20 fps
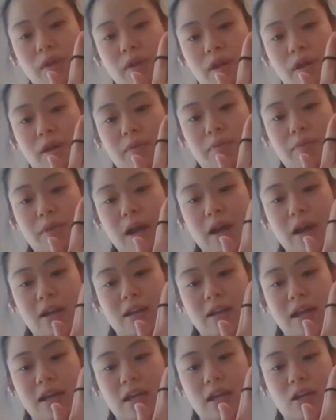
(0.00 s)
kind of
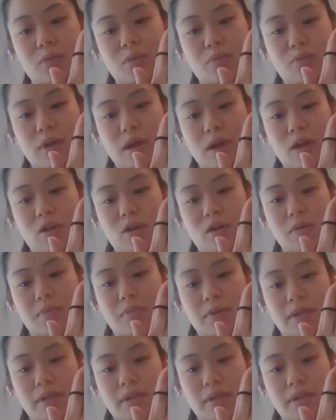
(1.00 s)
like in a prayer